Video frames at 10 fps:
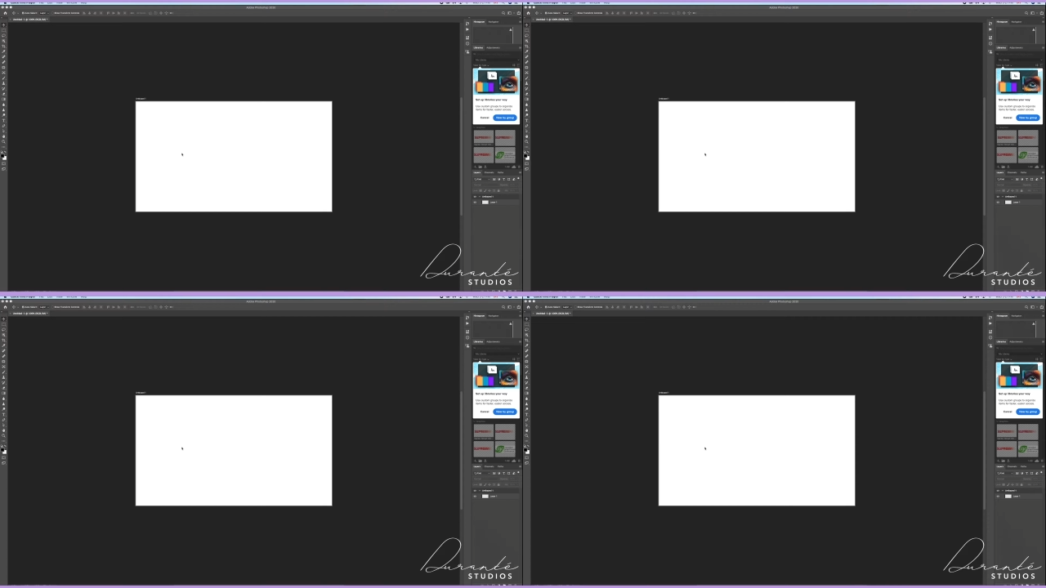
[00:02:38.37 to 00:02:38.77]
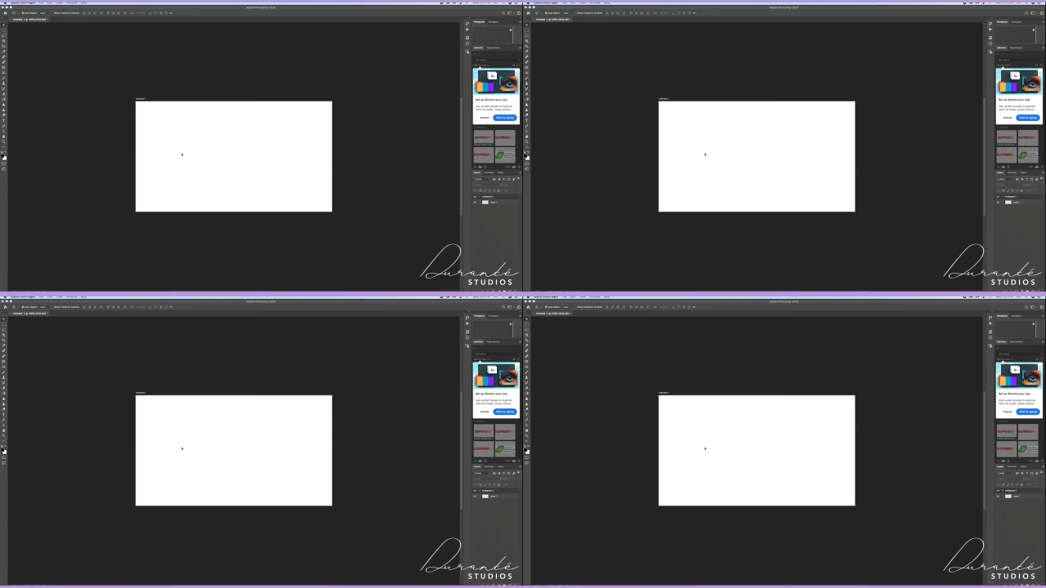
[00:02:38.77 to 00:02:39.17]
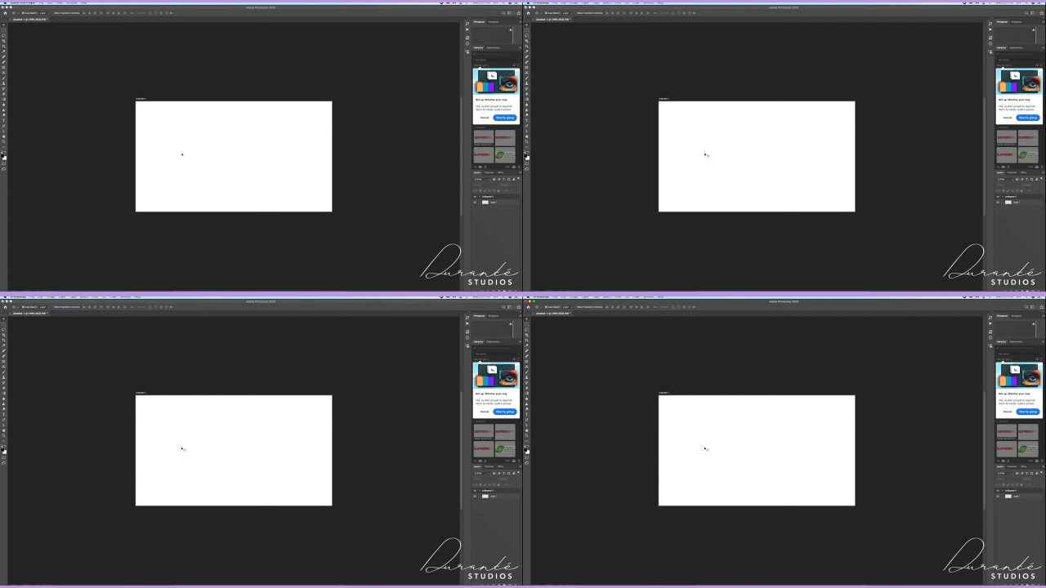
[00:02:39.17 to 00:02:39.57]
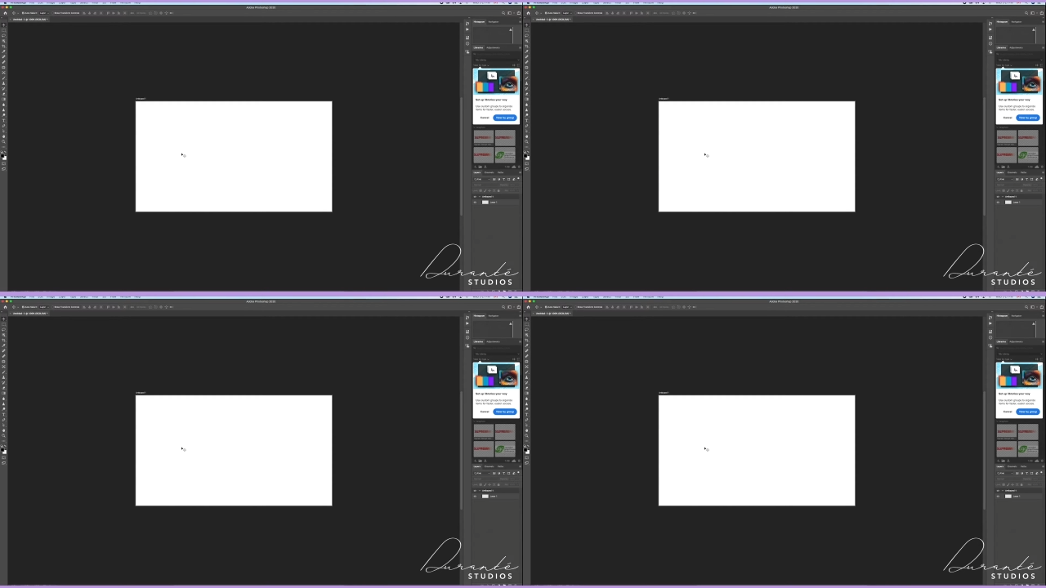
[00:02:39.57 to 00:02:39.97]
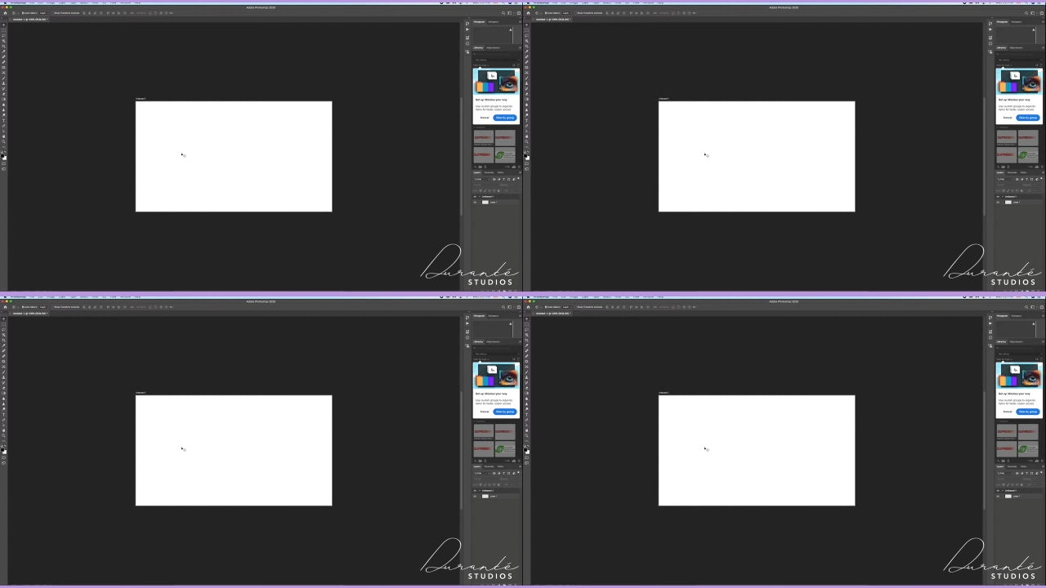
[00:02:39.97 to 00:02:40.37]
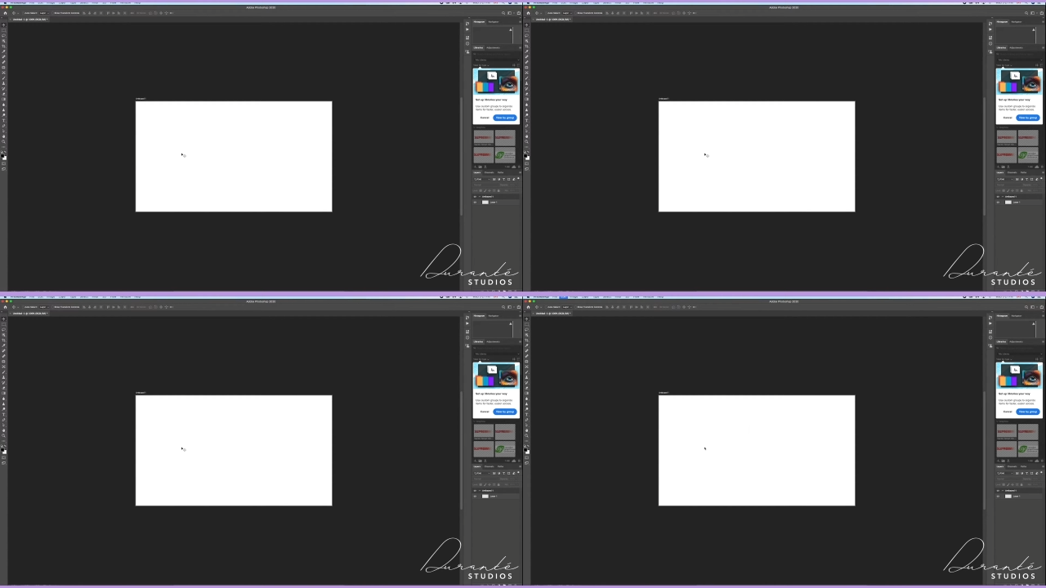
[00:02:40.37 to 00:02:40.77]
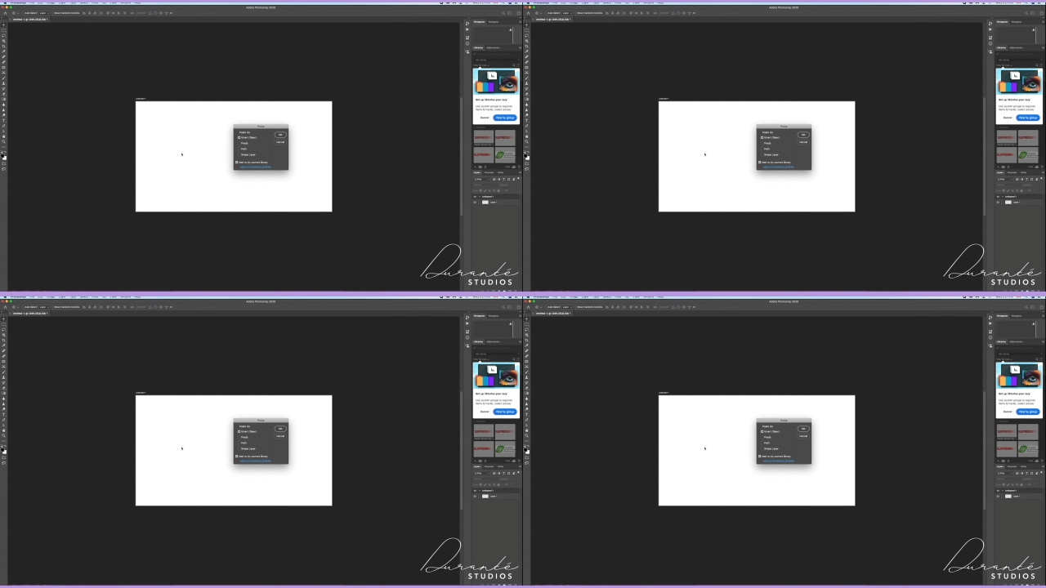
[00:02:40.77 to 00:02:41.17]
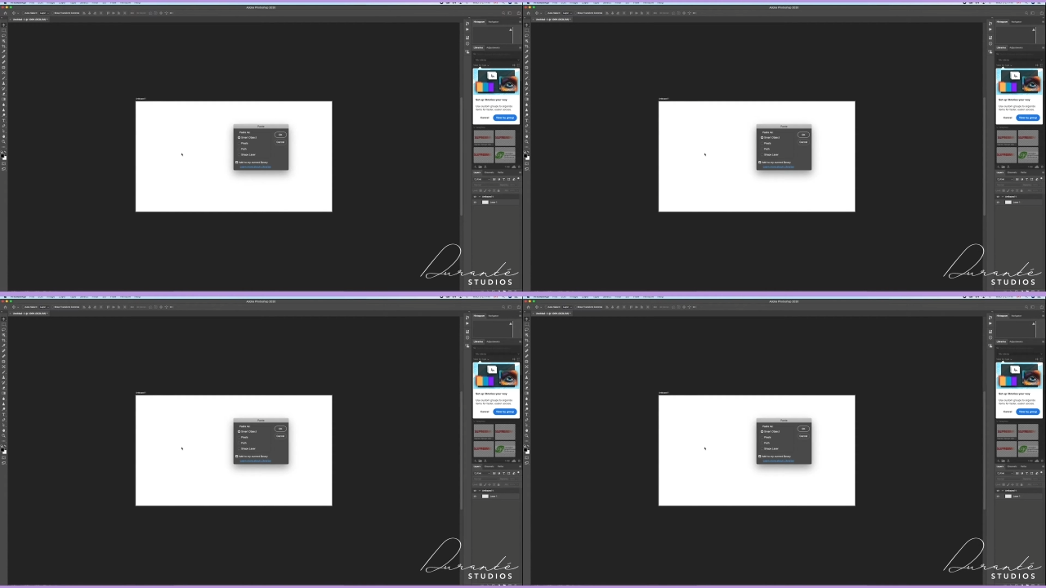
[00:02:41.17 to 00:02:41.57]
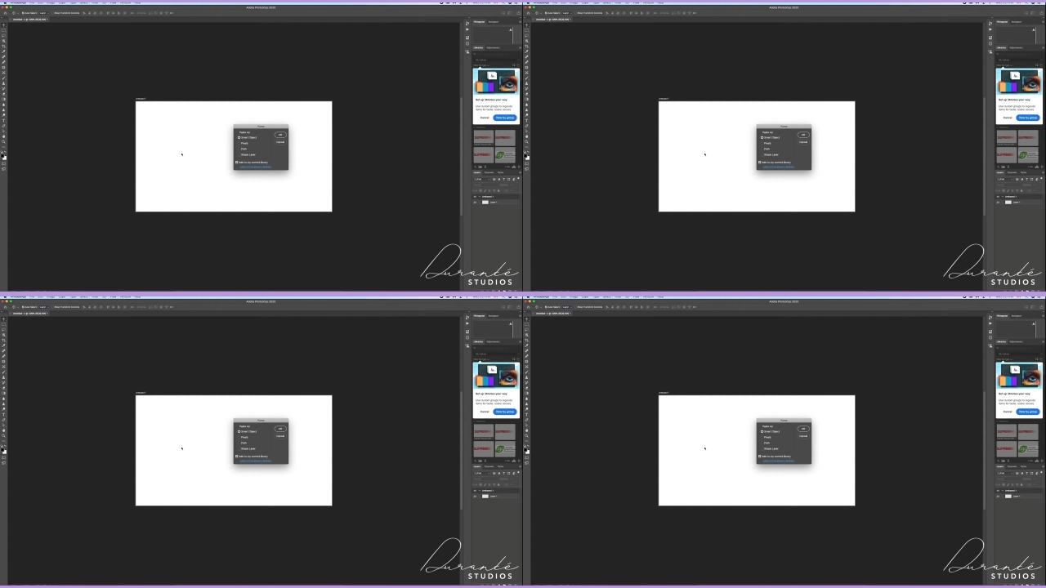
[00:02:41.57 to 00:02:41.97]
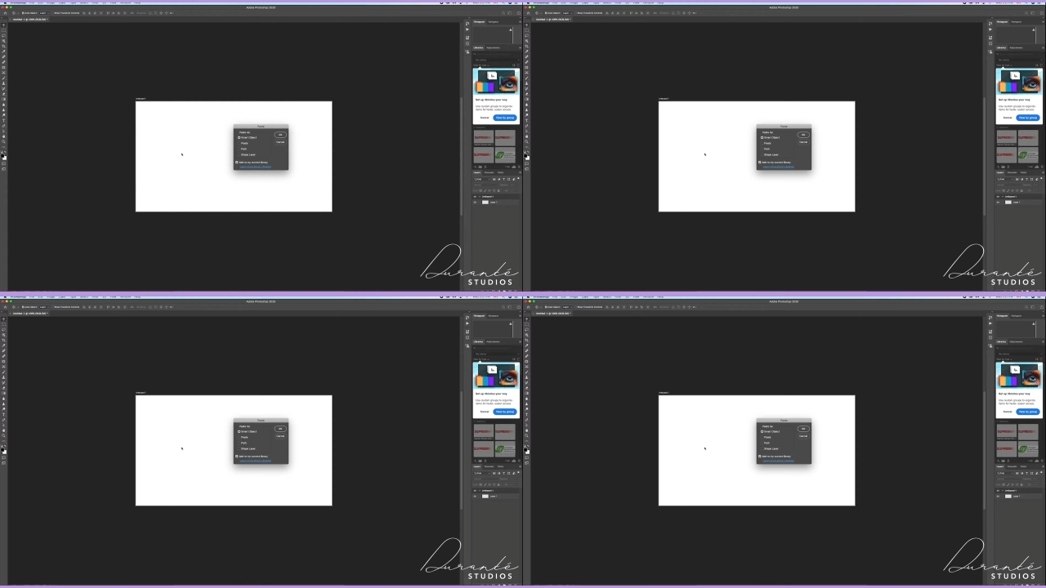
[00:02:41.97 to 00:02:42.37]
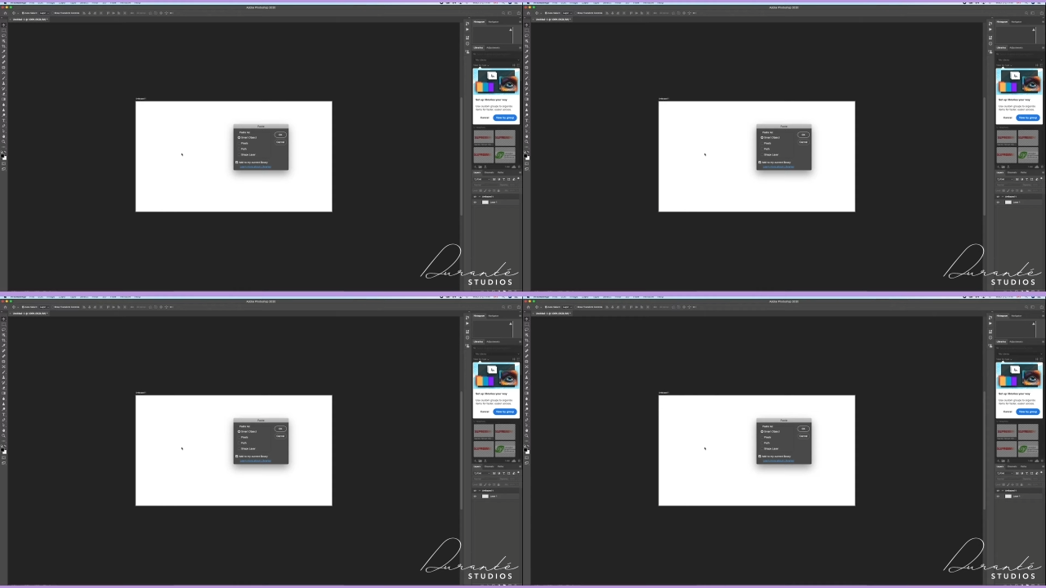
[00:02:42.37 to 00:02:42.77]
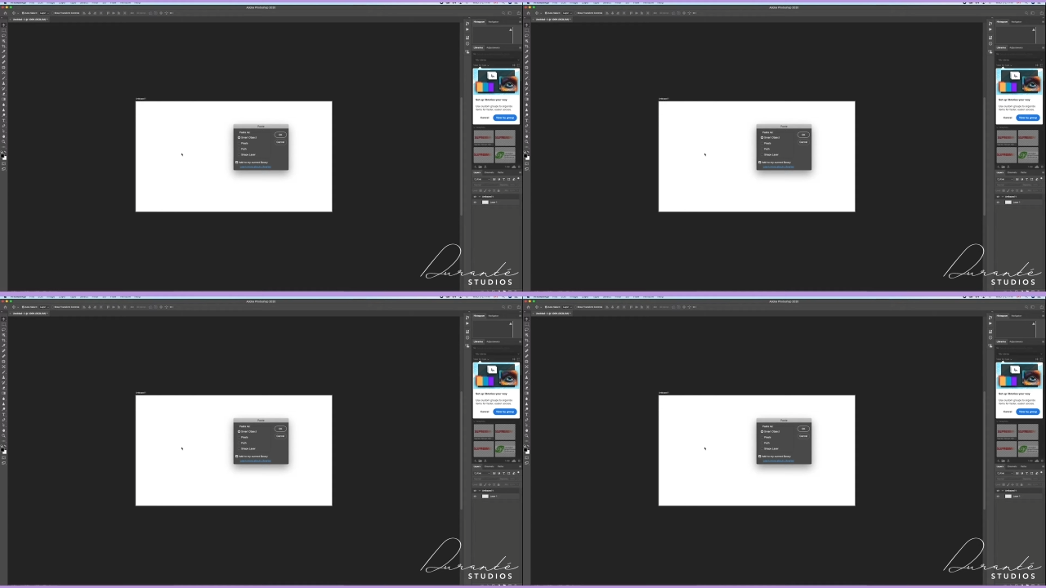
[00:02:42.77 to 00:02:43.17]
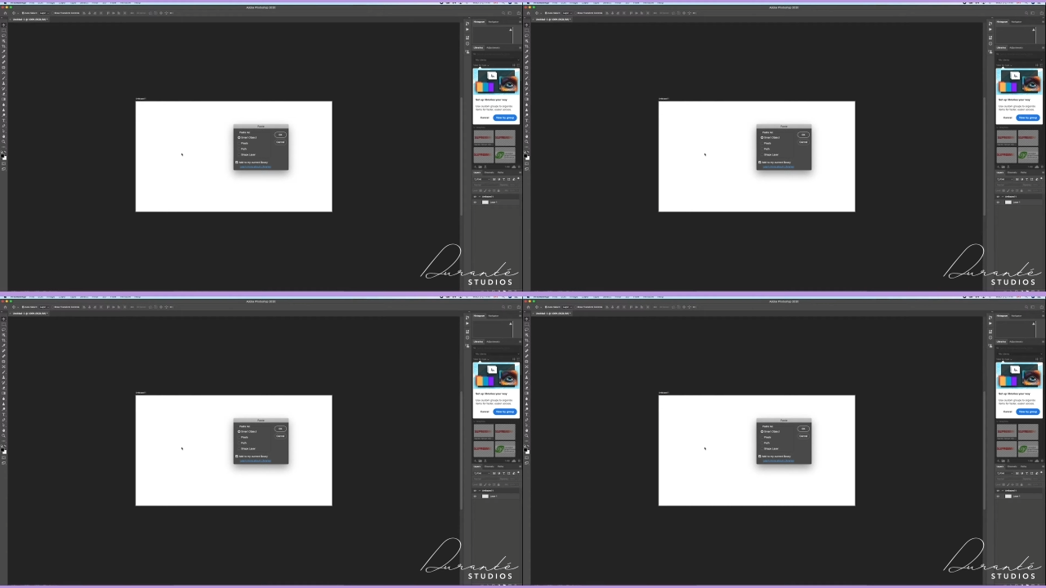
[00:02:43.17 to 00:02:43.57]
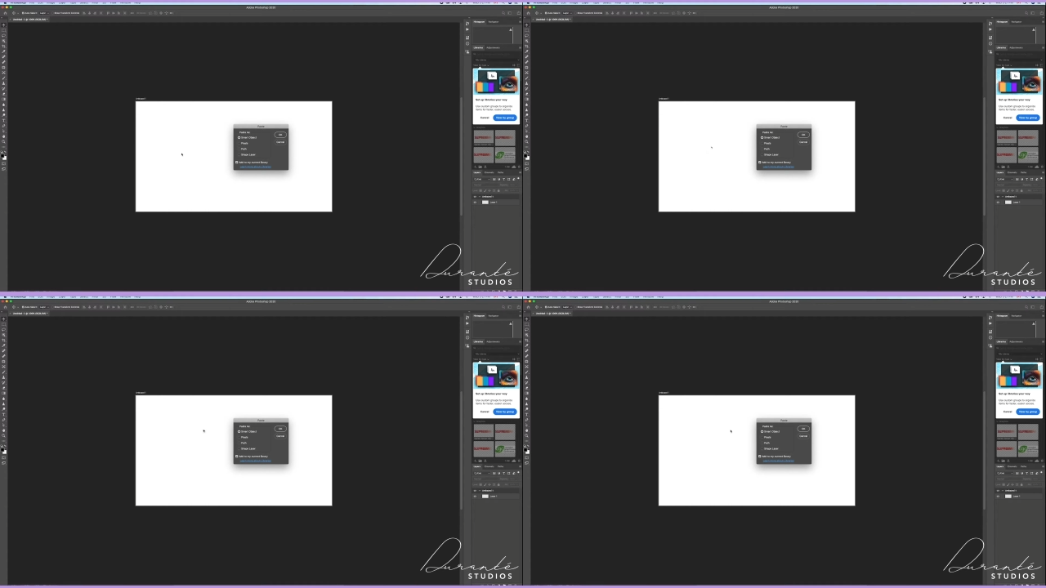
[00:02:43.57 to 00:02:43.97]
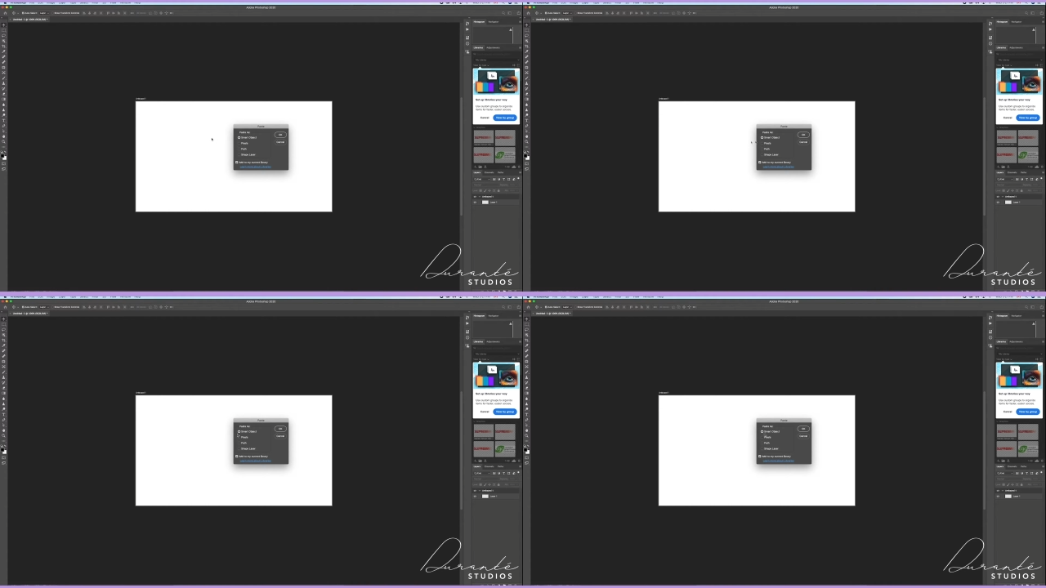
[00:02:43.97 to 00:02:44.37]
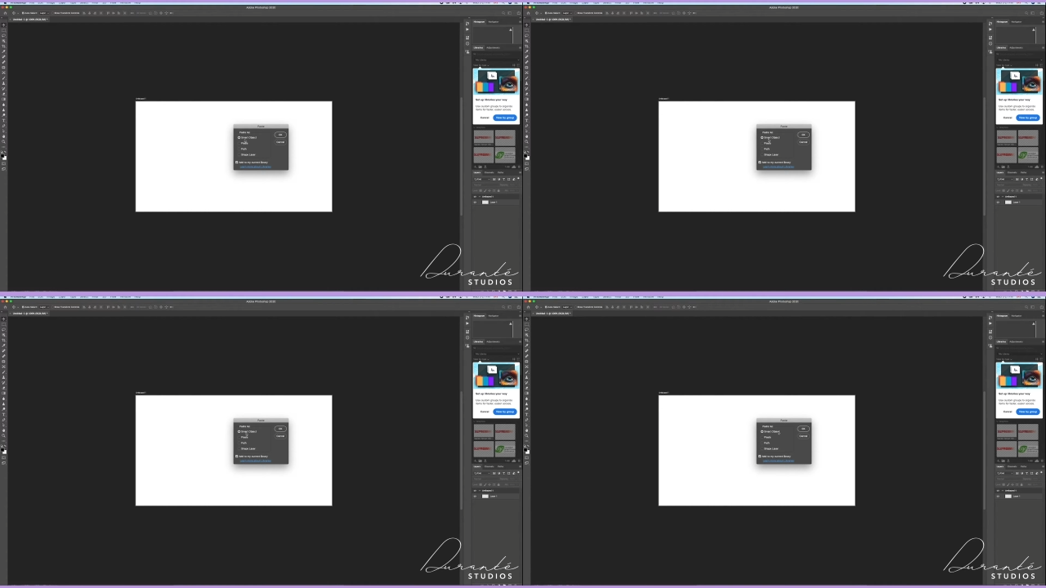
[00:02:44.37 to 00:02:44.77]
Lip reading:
[unreadable: no face in view]